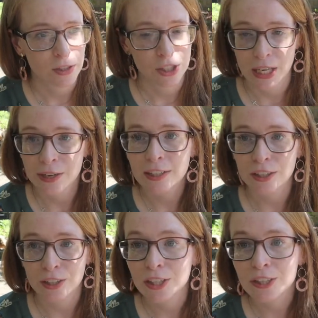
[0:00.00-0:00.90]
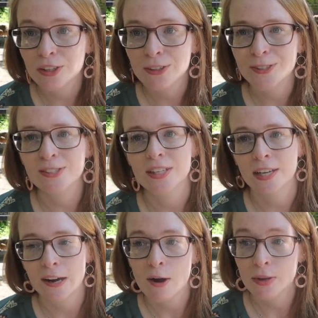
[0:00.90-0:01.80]
sharing the good news,
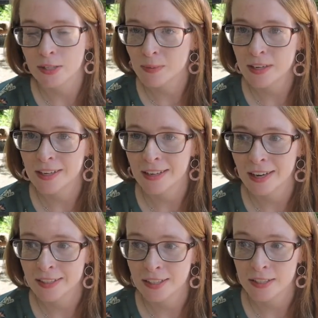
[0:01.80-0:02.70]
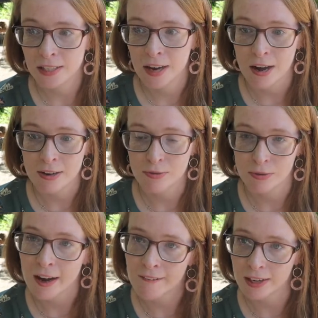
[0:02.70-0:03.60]
and always being connected to God
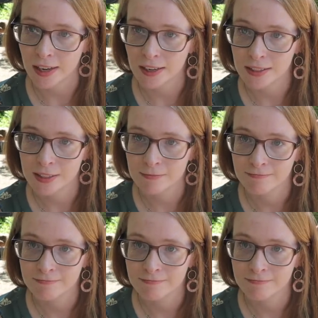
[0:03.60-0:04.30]
through covenant.